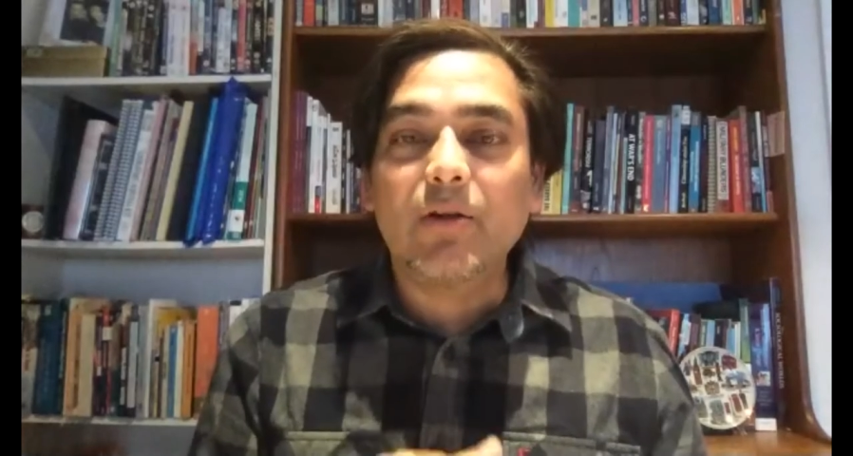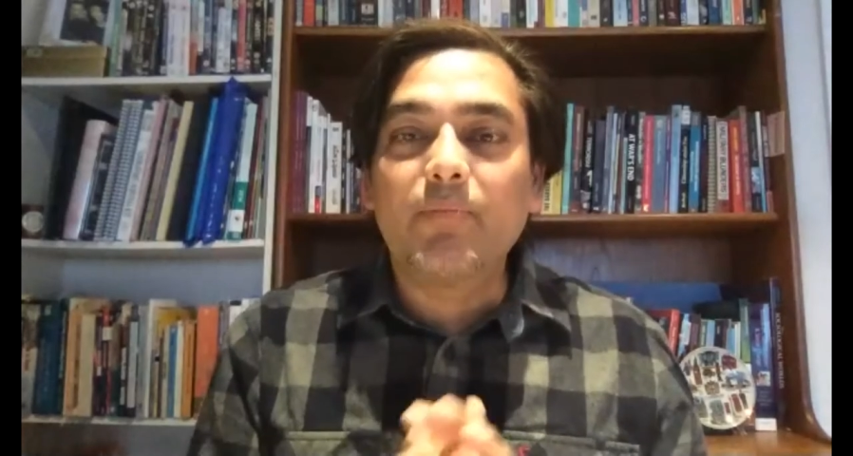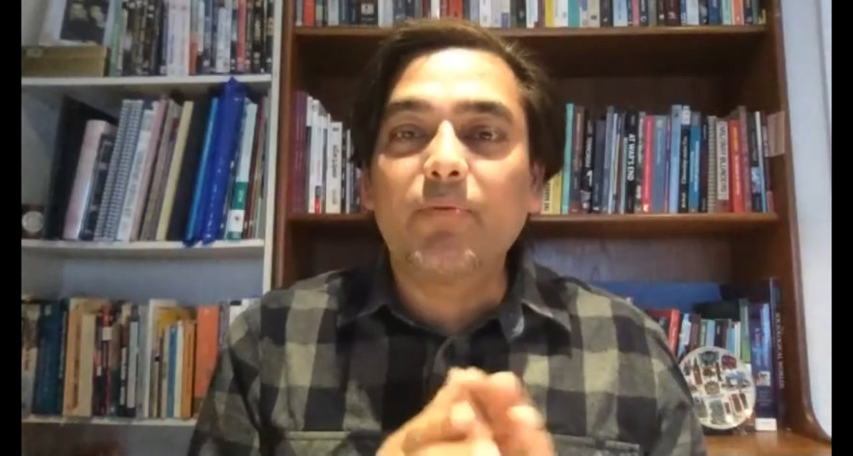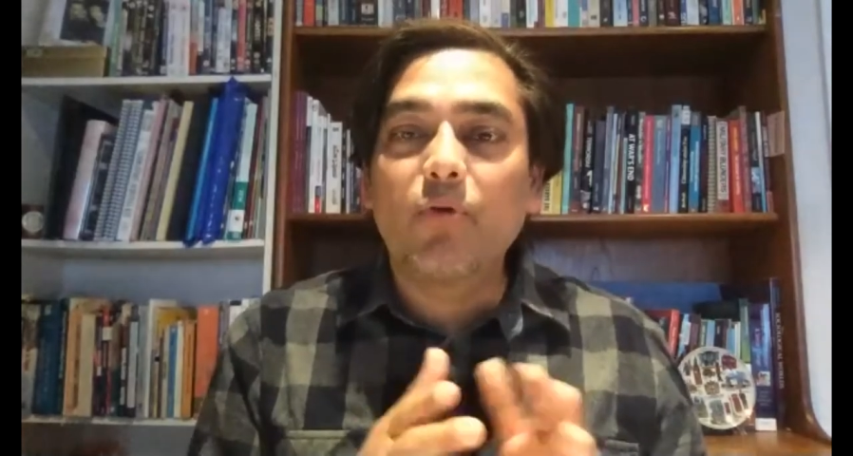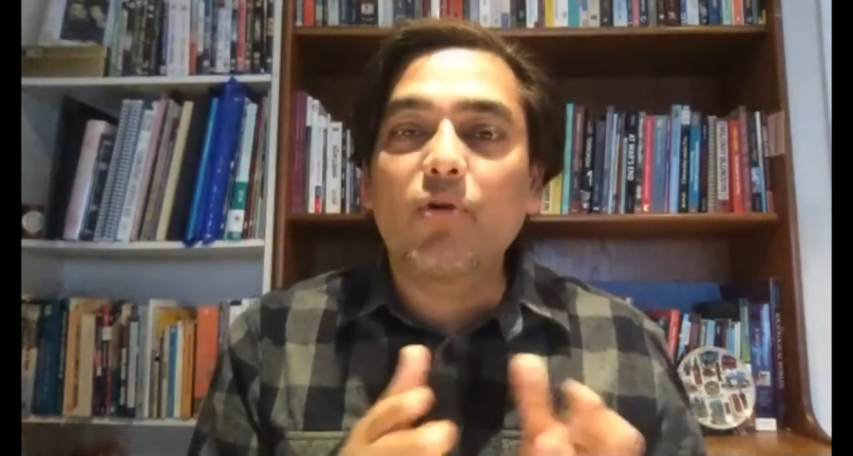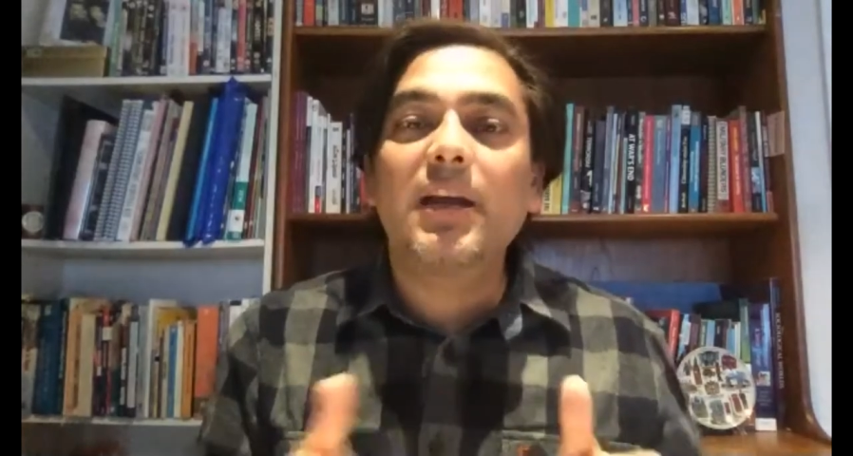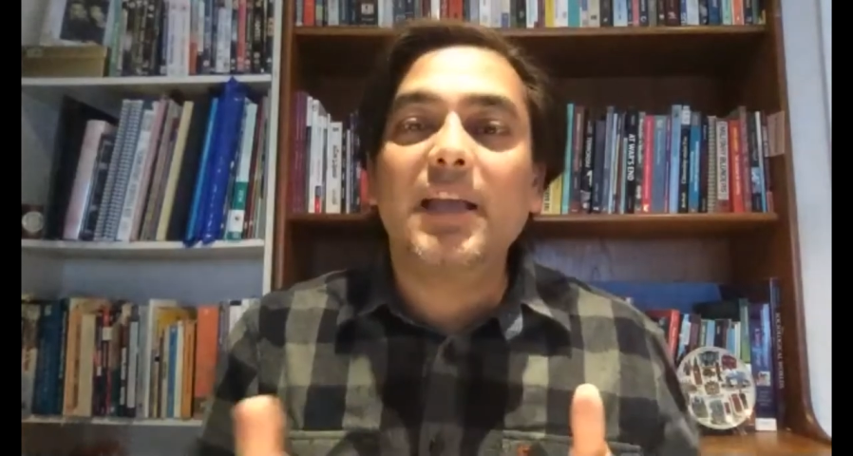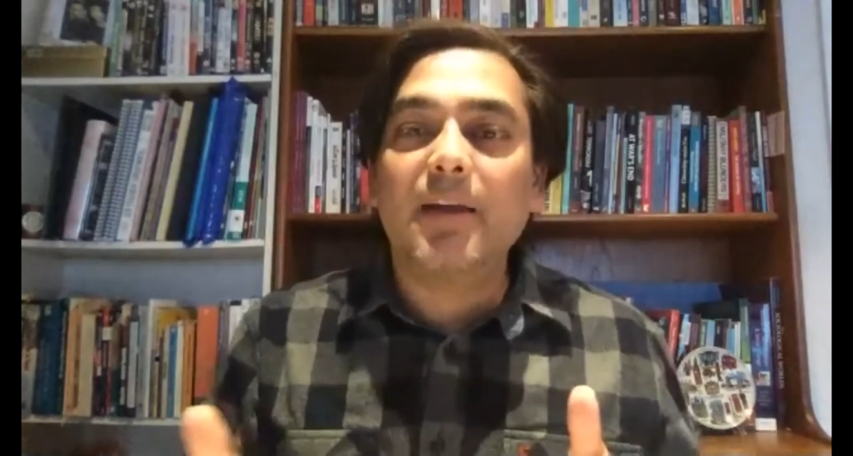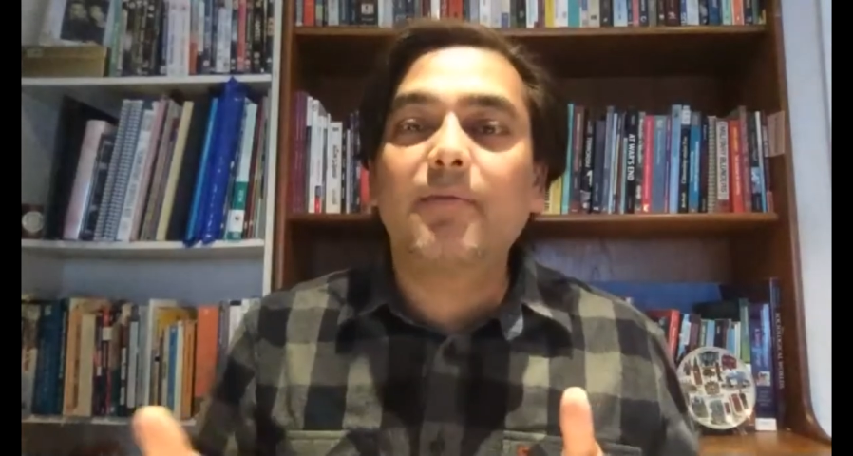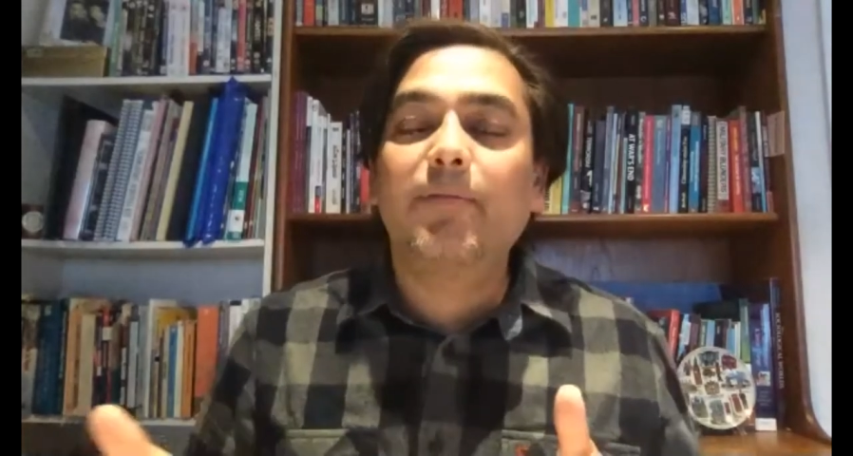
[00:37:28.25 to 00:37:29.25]
broadly
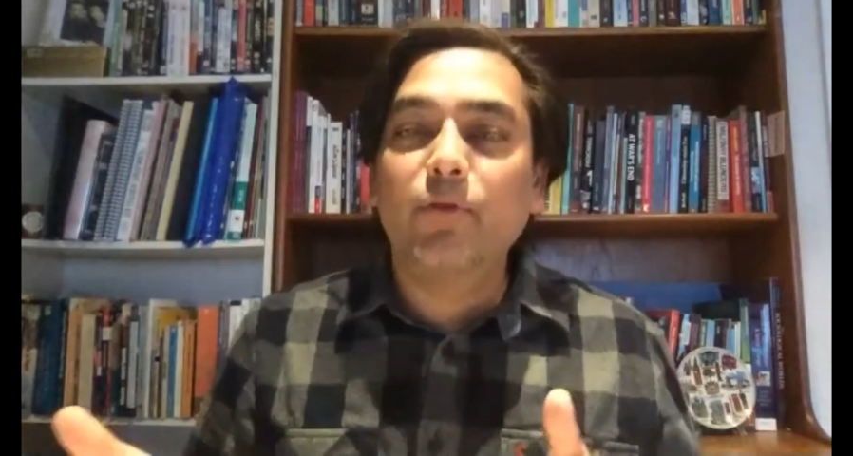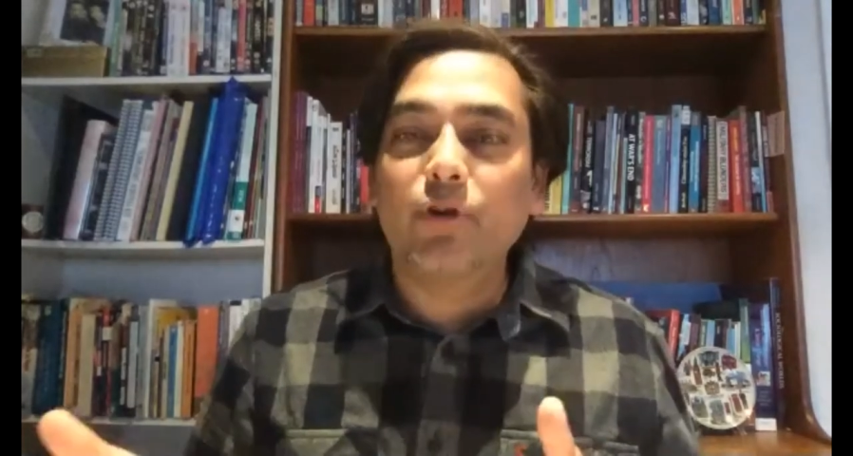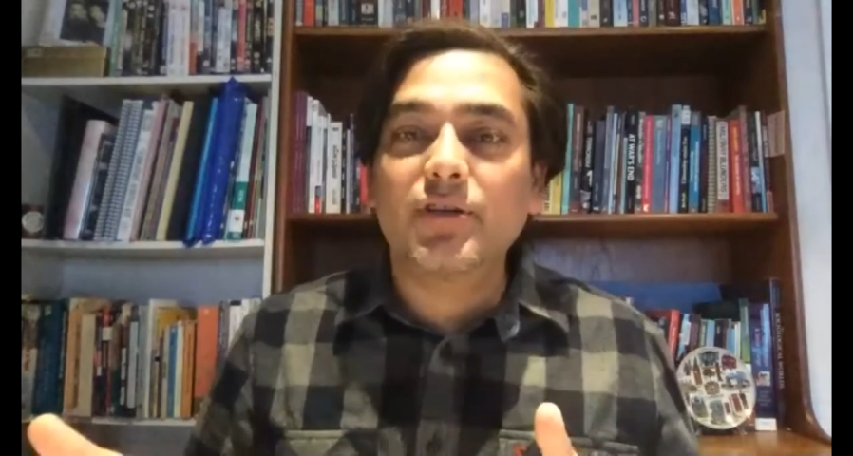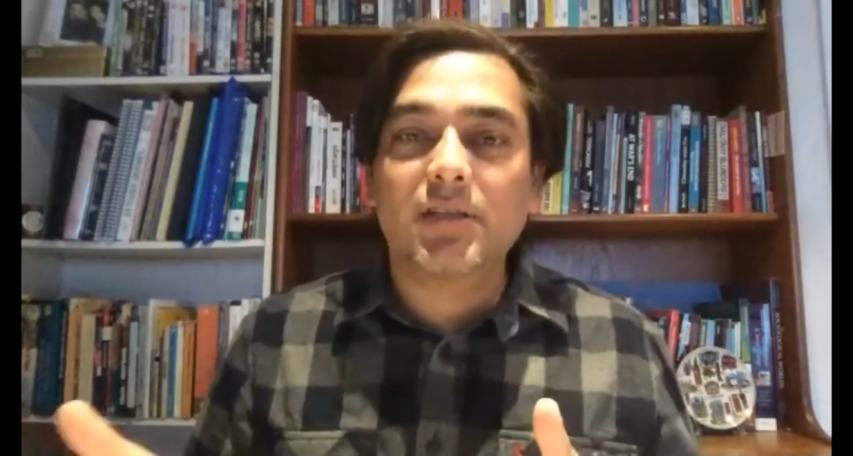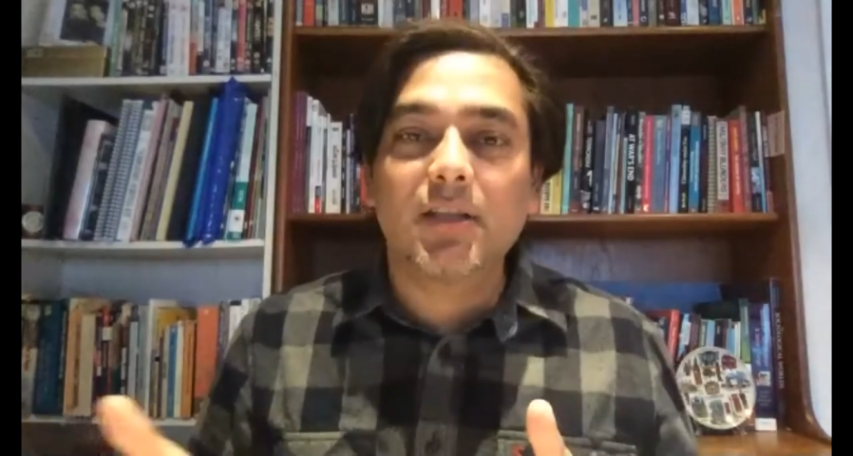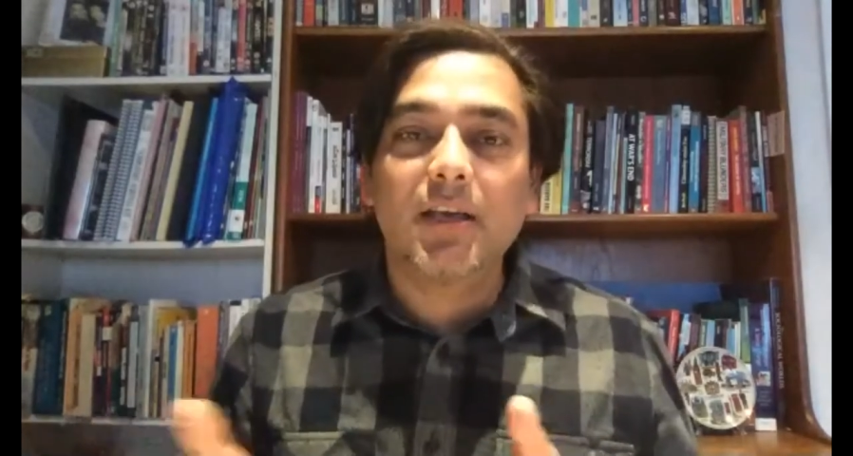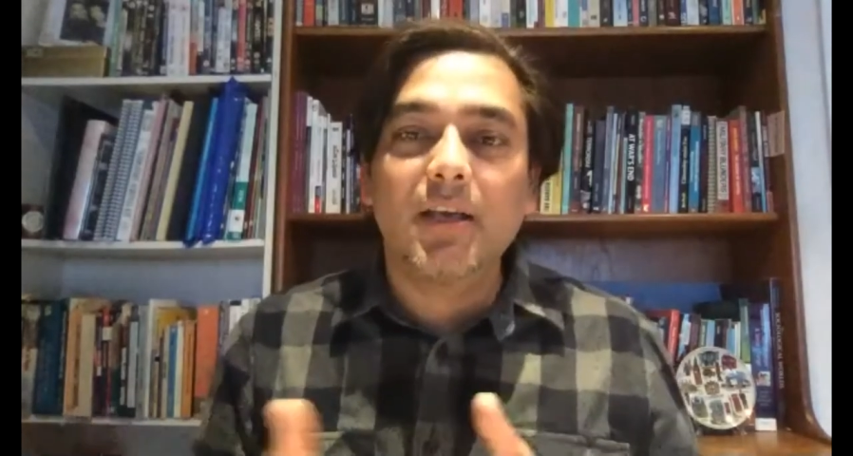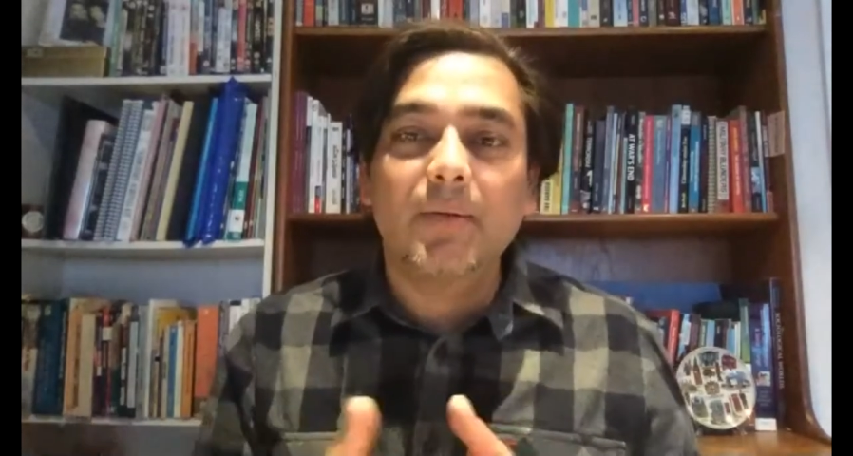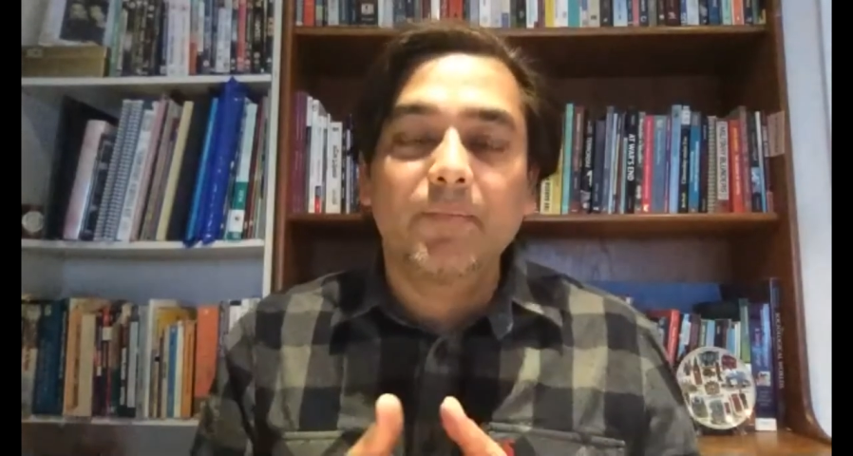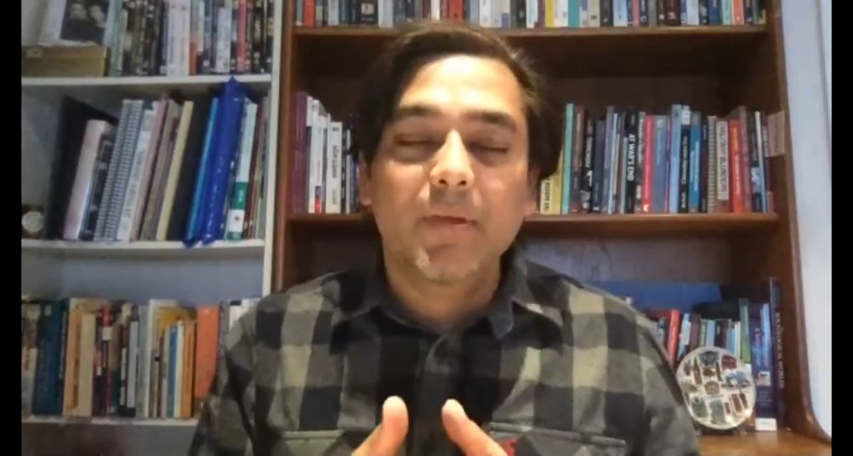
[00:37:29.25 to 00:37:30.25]
influenced
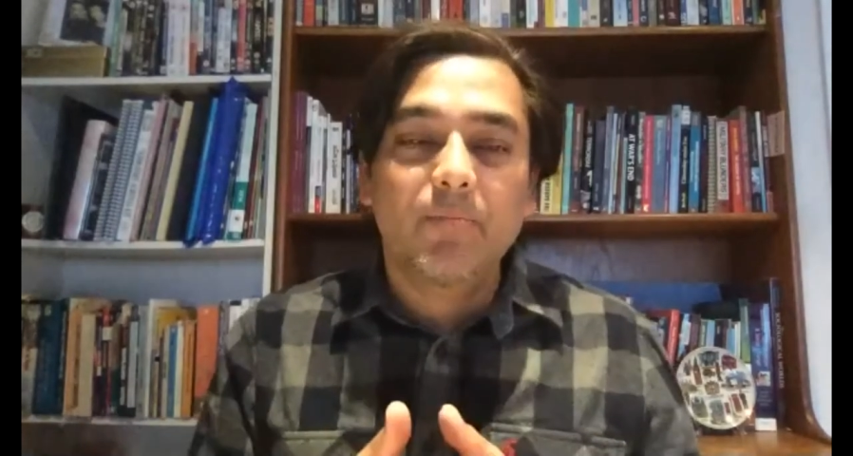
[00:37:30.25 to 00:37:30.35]
the